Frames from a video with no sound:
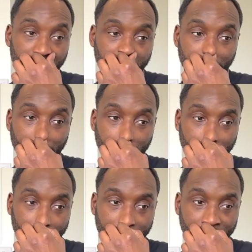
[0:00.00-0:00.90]
But
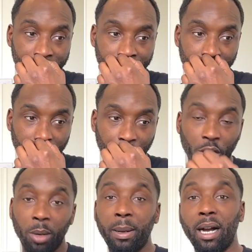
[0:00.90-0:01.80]
you got
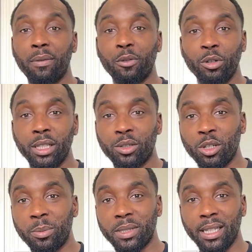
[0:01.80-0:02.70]
to power through these
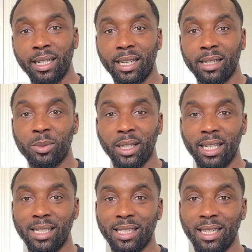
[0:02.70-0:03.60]
jobs, innit? That's what it
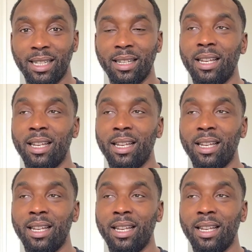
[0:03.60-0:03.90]
is, innit?